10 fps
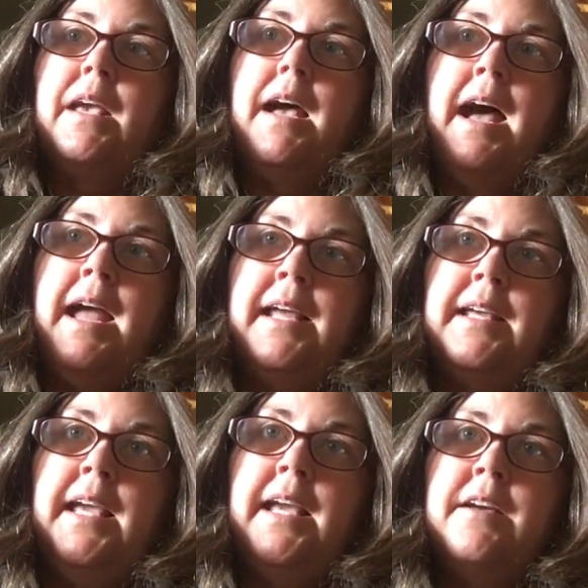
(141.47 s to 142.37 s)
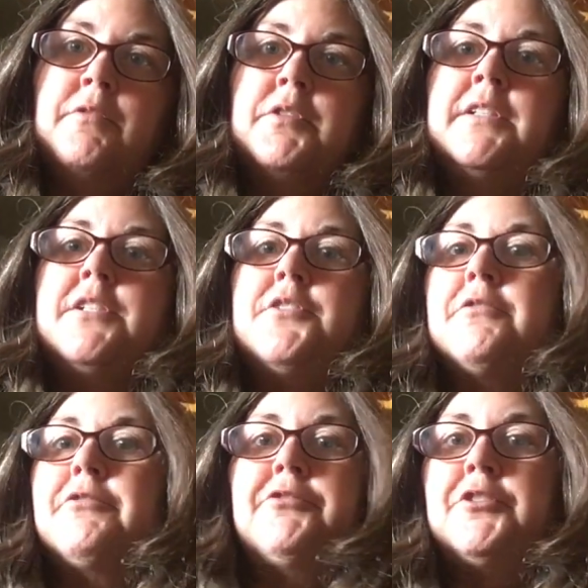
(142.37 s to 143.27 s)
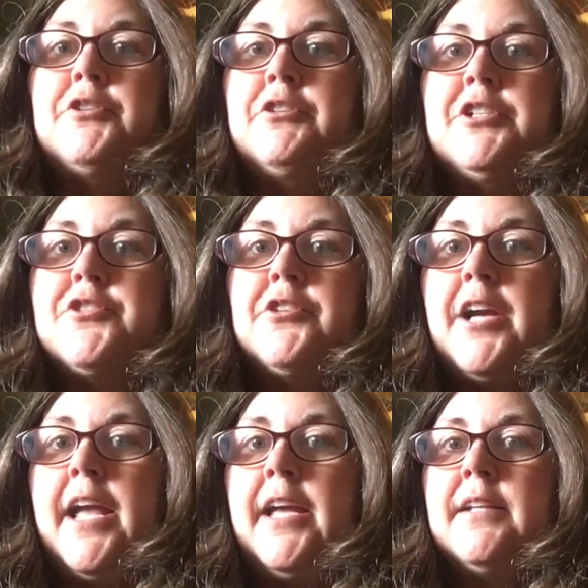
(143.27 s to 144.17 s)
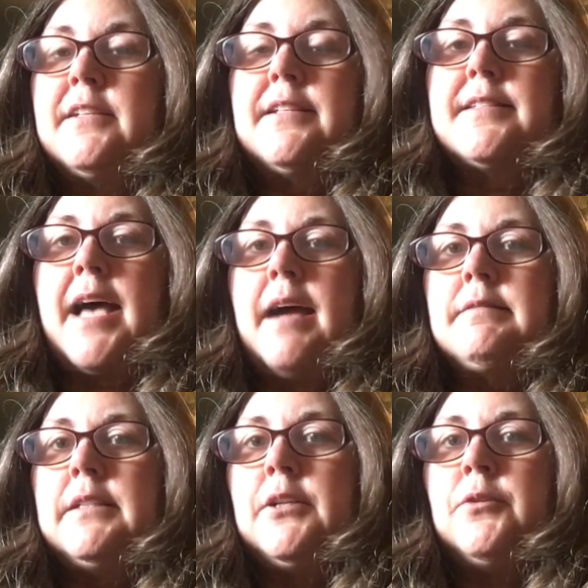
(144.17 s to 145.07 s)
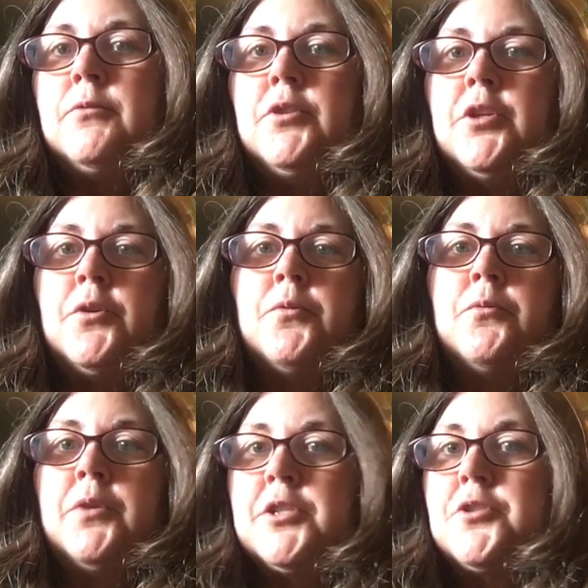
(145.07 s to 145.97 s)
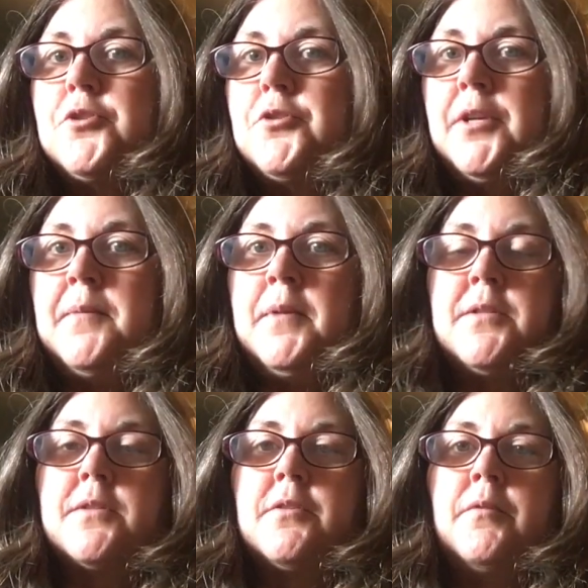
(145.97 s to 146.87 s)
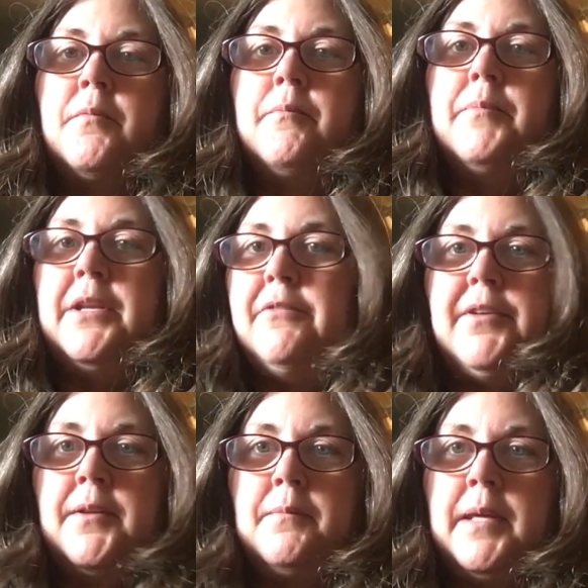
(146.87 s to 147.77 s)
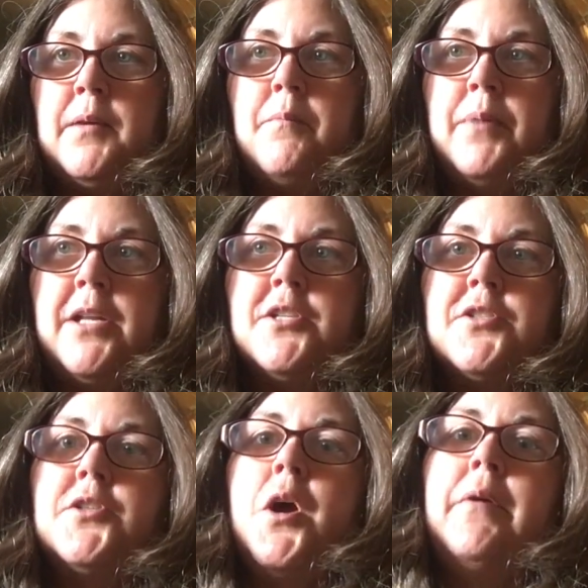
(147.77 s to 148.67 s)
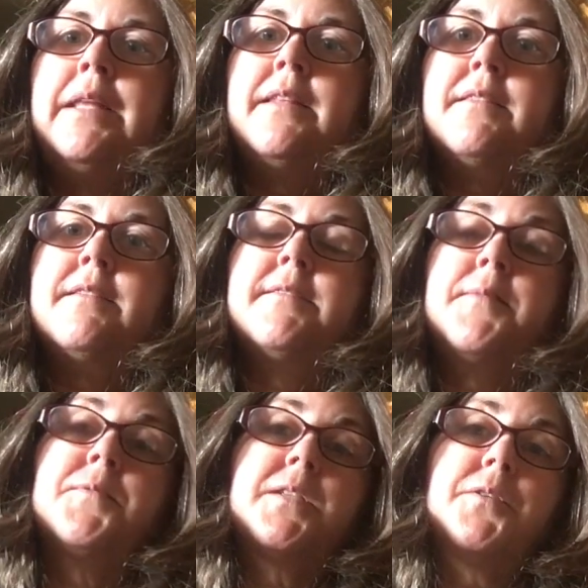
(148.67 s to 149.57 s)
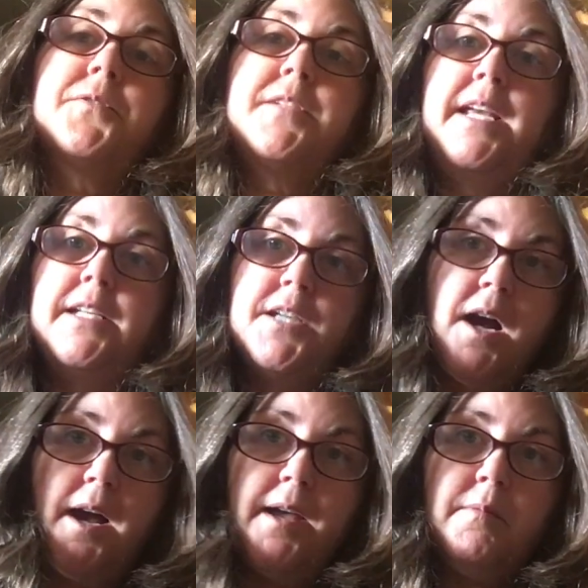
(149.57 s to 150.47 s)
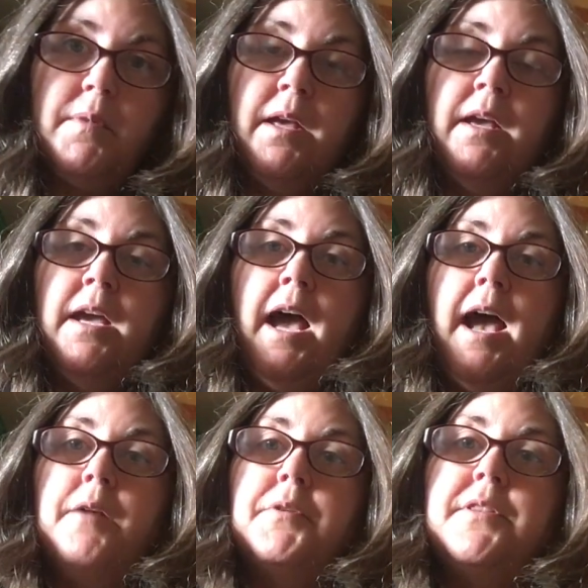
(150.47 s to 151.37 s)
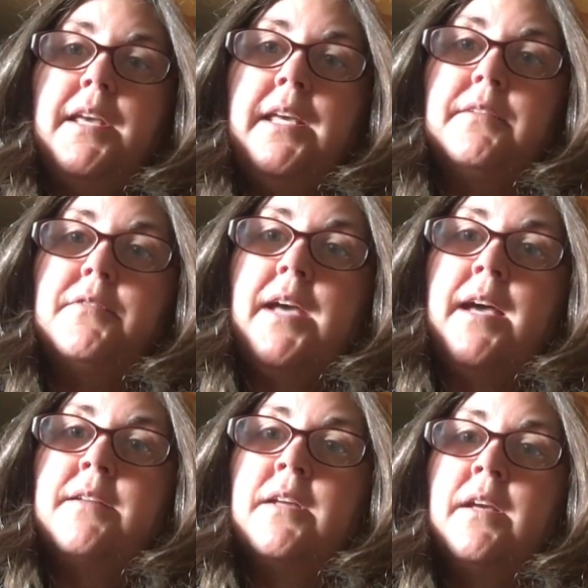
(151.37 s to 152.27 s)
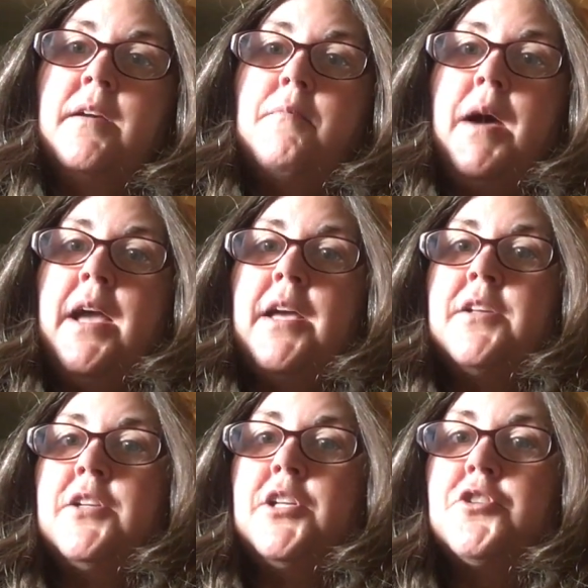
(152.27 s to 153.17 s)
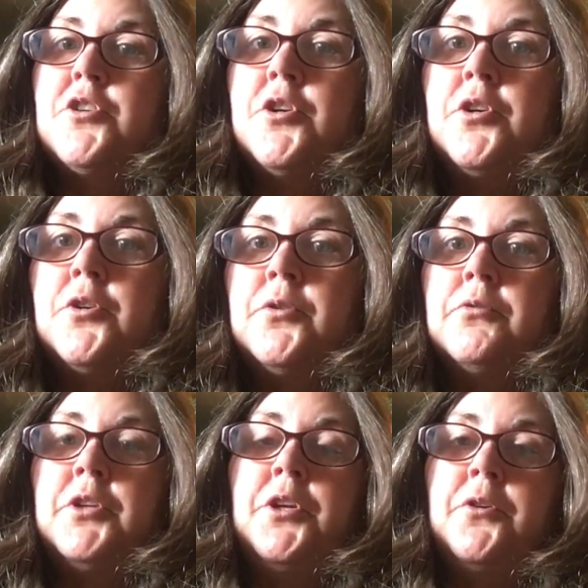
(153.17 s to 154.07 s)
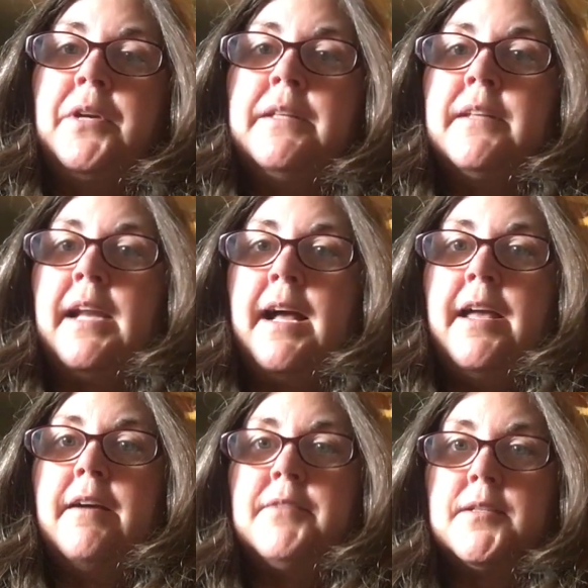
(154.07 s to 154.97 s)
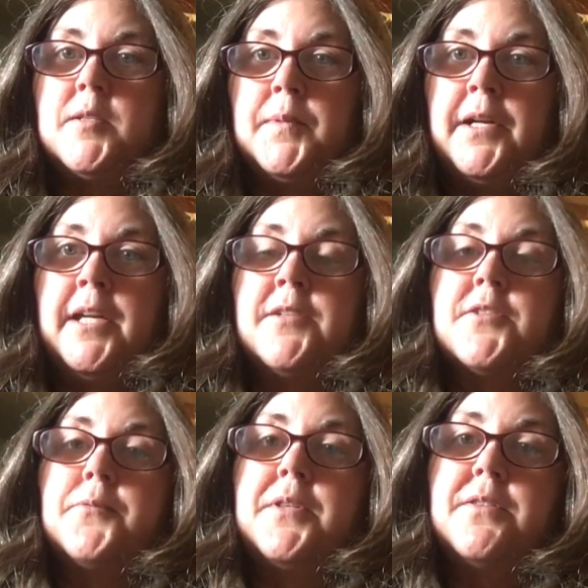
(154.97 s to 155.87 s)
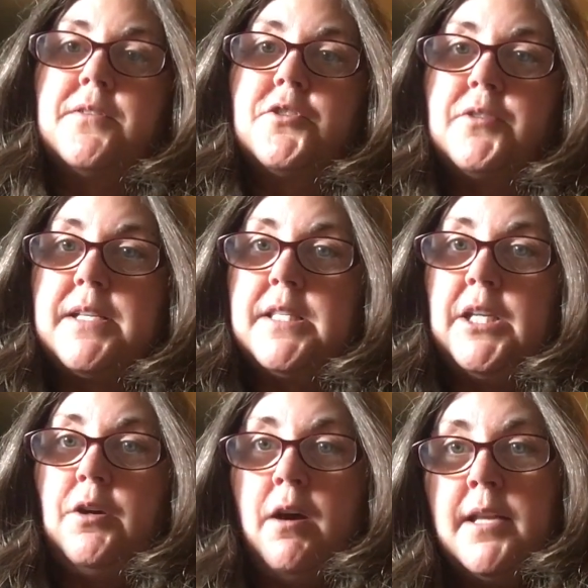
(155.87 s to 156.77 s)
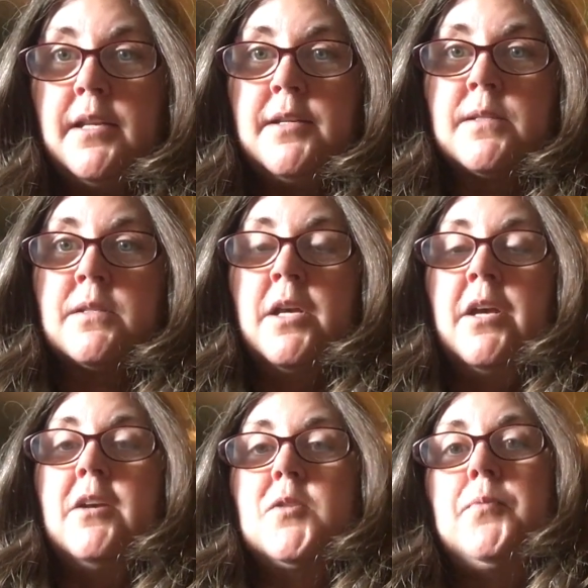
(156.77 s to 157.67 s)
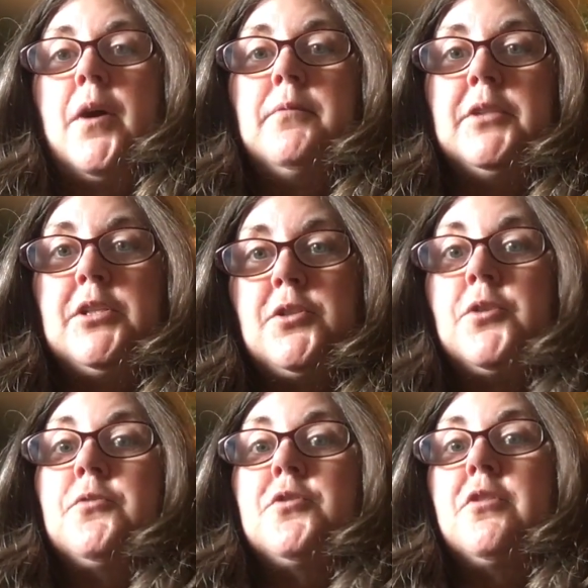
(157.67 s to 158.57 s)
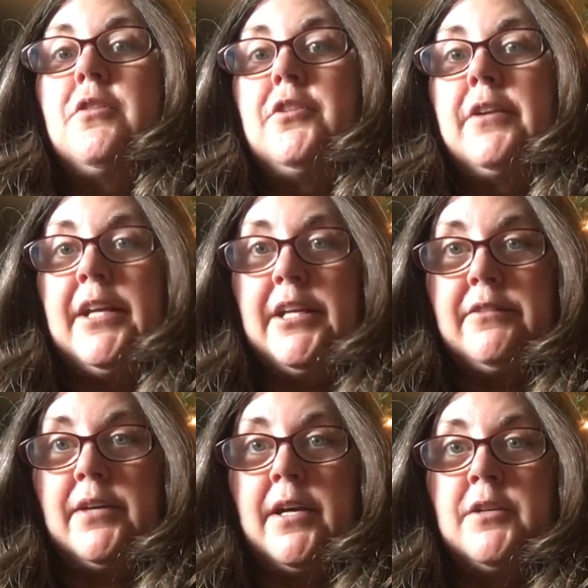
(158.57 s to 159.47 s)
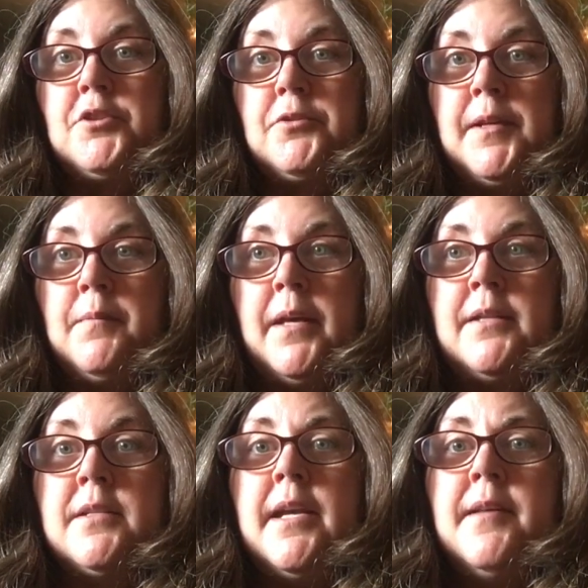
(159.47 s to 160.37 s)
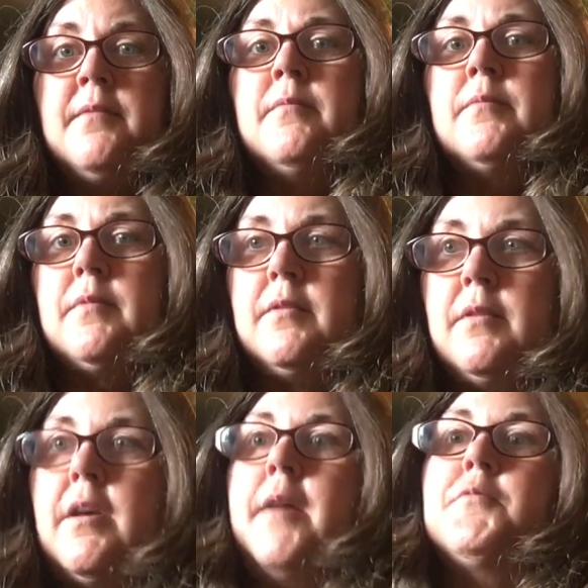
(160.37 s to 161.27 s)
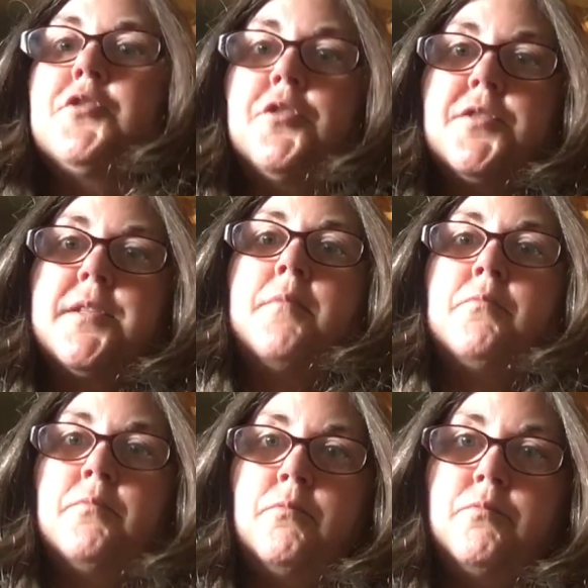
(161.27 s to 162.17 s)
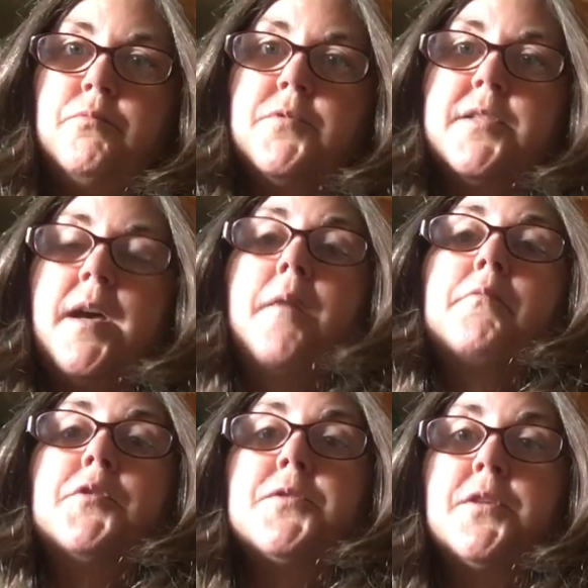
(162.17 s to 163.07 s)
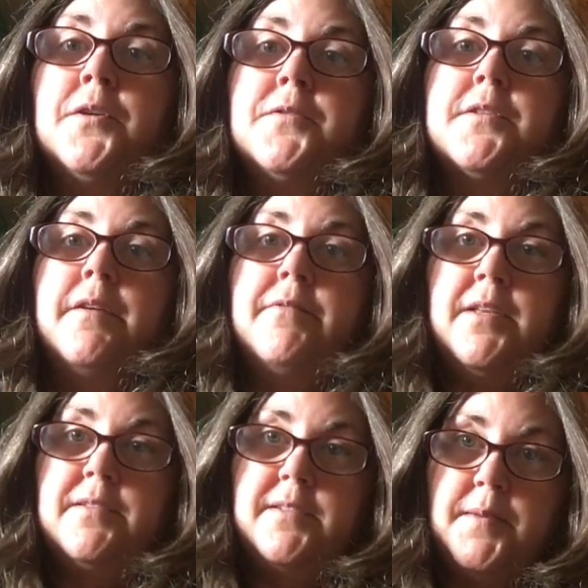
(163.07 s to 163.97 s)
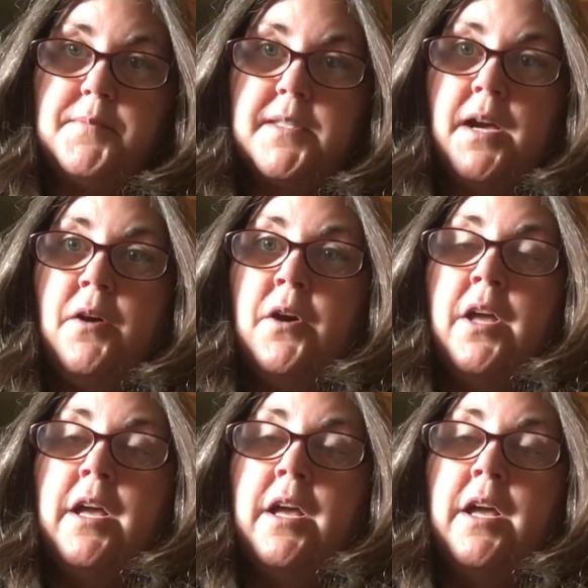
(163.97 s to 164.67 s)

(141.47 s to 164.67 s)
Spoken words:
I can't really differentiate exactly, you know, which treatments are benefiting me, but just knowing that the stem cells take time, I would think that my initial renewing that I have experienced with the stress incontinence is probably due to the ThermiVa treatment, and I'm sure some results of the stem cell.